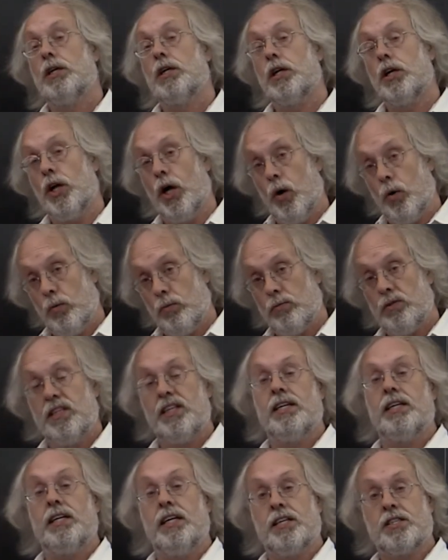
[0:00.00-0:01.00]
No,
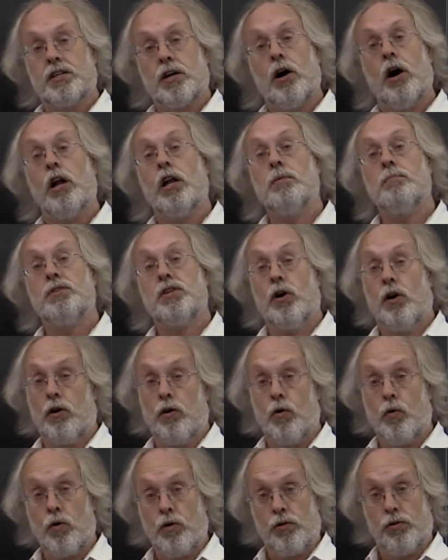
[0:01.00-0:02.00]
its columns are
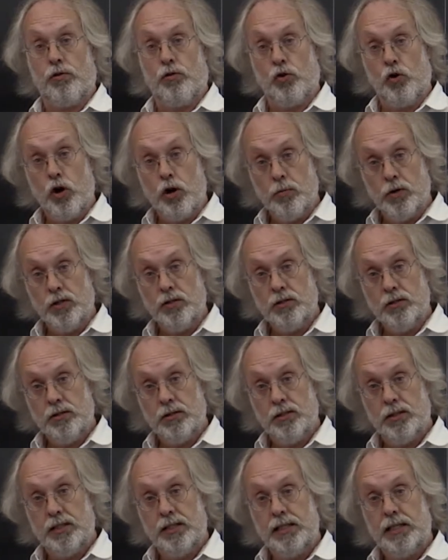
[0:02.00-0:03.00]
orthonormal,
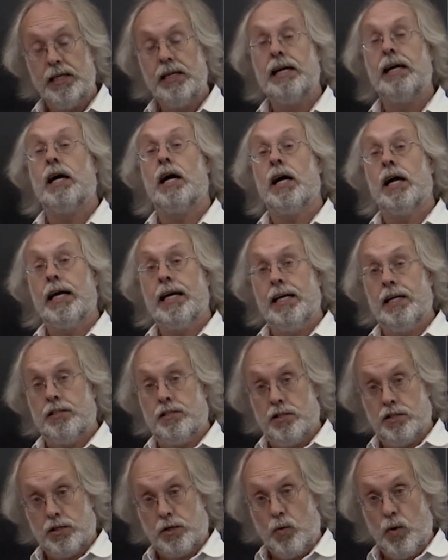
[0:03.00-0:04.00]
it's
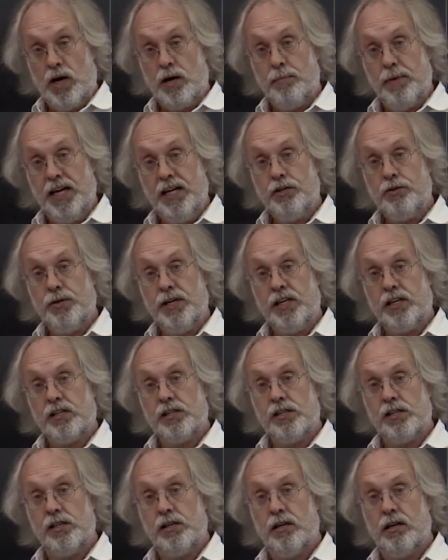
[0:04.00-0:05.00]
a square
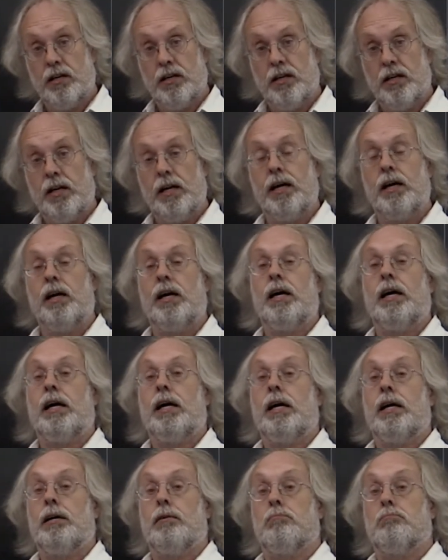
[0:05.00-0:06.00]
matrix,
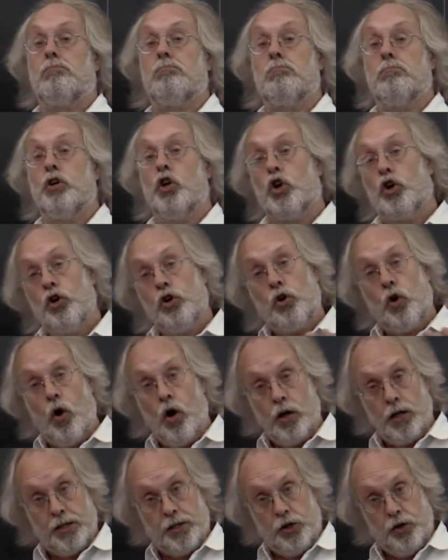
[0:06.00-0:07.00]
you could
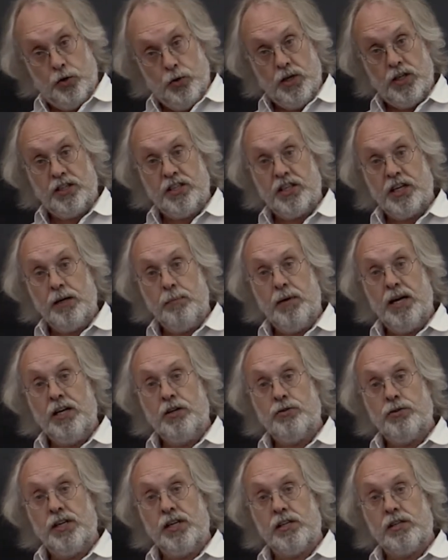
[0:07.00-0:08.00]
call it a unitary
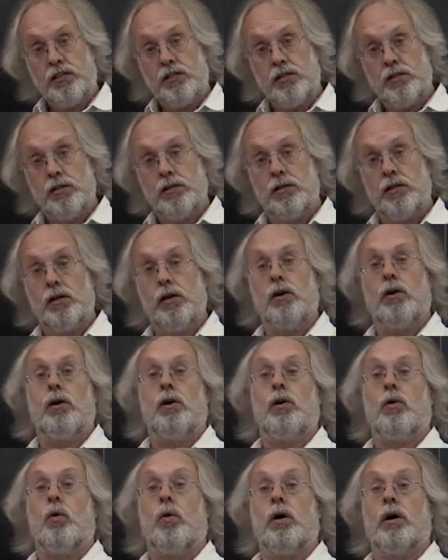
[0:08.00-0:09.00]
matrix,
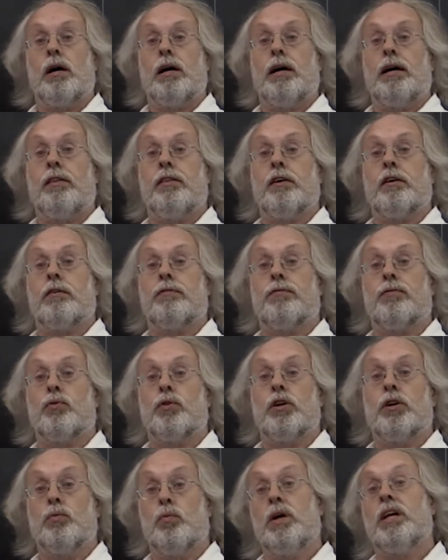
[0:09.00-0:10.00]
and therefore
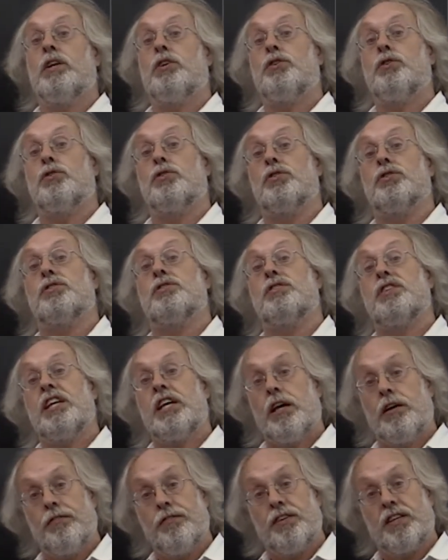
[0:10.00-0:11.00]
you really should just
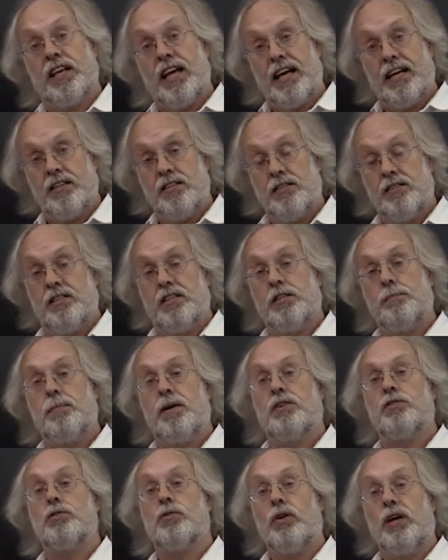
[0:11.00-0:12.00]
think of it as the
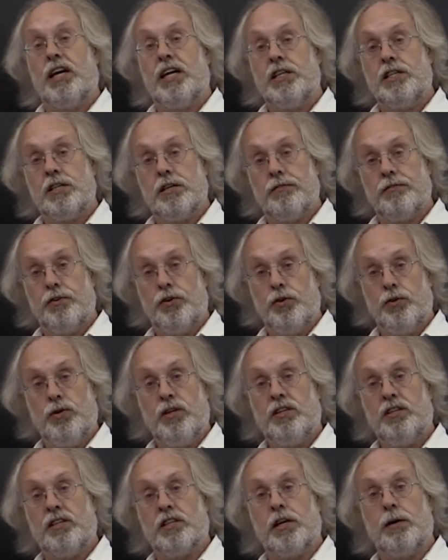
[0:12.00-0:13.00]
special case of a
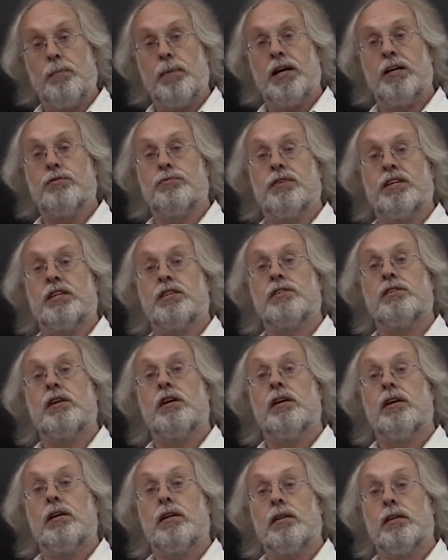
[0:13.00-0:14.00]
unitary matrix
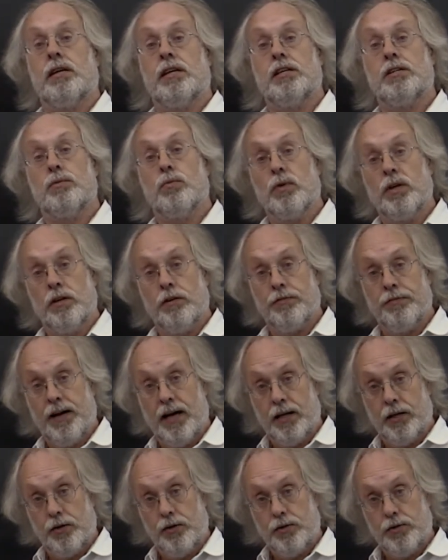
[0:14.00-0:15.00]
that is real
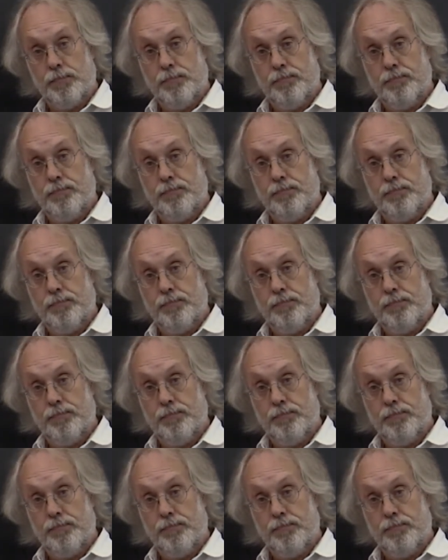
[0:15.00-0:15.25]
valued.